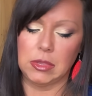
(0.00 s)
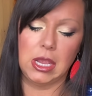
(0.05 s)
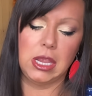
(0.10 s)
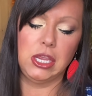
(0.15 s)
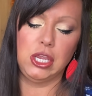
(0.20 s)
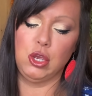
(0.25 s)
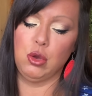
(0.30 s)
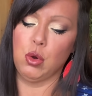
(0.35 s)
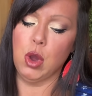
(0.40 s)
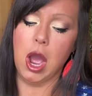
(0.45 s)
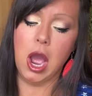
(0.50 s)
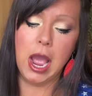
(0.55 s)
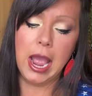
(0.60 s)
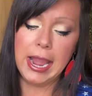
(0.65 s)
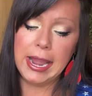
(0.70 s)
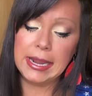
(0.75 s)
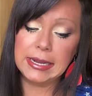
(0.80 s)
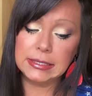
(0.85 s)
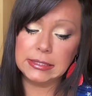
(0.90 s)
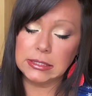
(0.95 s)
You
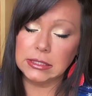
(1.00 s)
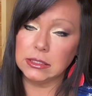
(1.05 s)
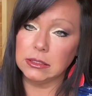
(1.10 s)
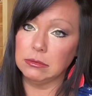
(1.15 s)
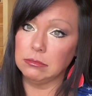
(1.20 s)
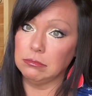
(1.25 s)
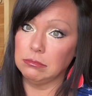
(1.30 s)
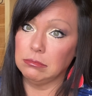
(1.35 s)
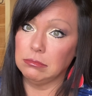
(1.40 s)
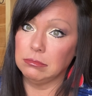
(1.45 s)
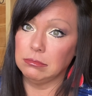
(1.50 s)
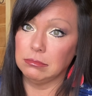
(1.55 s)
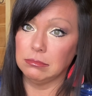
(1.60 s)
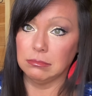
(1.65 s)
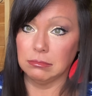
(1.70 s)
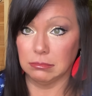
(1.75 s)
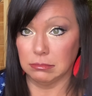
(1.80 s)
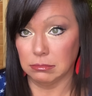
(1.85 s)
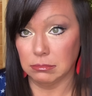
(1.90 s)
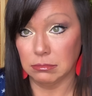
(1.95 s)
guys,
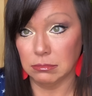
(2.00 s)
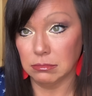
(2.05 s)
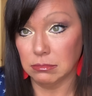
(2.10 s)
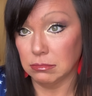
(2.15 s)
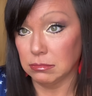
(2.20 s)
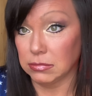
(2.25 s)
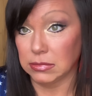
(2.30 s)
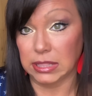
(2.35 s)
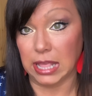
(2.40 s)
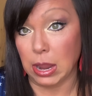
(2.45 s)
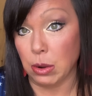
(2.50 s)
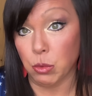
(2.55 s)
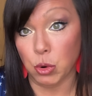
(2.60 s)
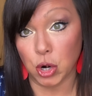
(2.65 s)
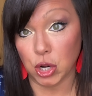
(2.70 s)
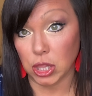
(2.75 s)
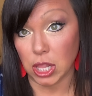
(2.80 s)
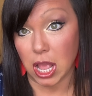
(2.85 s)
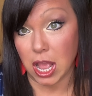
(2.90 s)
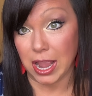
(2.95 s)
they
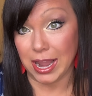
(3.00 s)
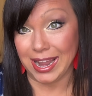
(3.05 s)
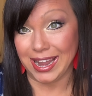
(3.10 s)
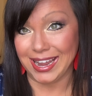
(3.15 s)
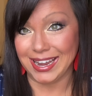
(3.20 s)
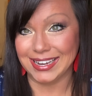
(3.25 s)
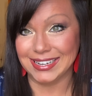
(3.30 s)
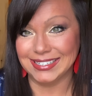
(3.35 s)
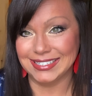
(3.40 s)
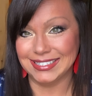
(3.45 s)
weren't lying.